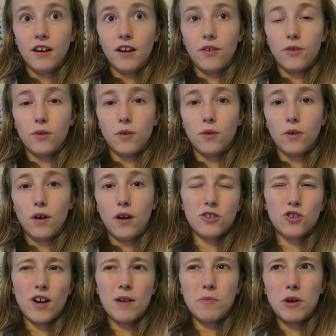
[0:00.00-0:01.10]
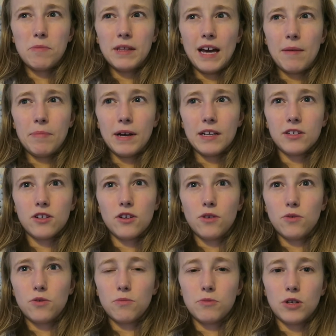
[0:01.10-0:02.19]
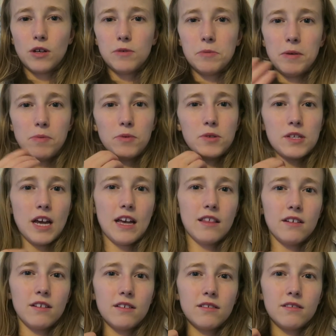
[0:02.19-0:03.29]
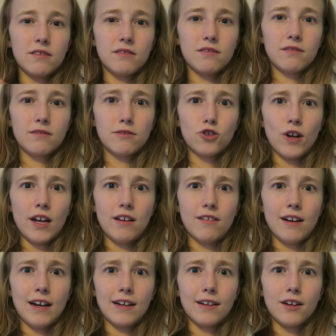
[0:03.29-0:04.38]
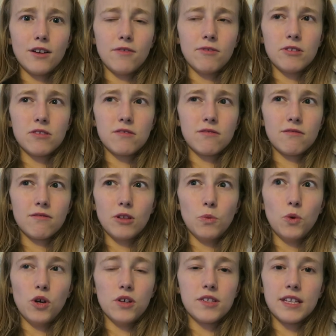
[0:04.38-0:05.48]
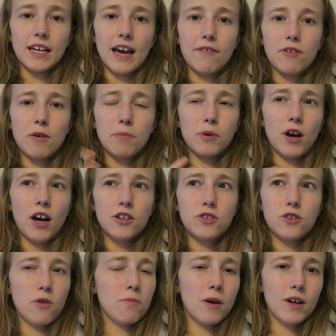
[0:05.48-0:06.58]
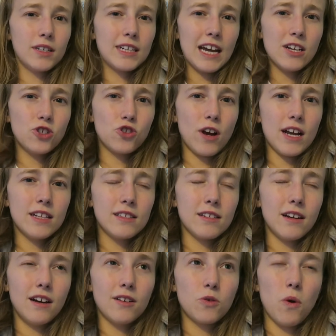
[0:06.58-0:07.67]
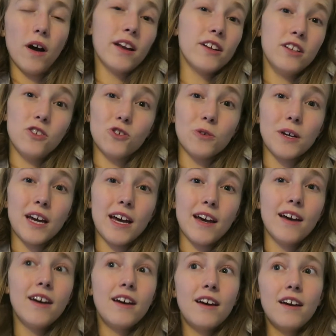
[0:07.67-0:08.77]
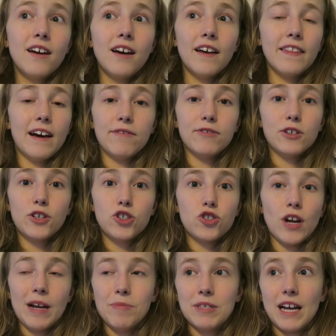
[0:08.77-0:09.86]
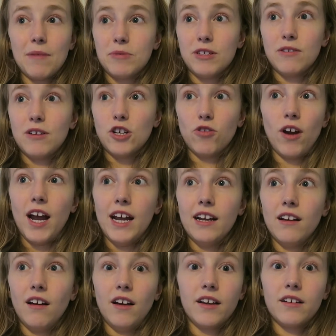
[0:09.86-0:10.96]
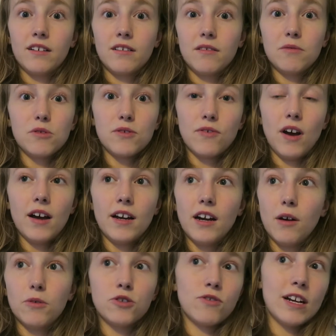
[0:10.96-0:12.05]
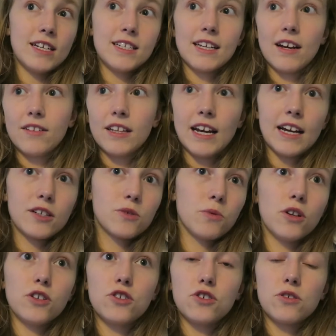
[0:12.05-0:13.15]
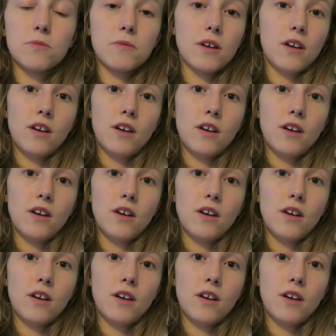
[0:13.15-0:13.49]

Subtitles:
I thought the train won't be that bad. I know sometimes people say that train on a hangover's the worst thing ever, but I don't mind getting trains and I quite enjoy it. And that first train was absolutely great, like it was fine, and I was ready to get on the next one and just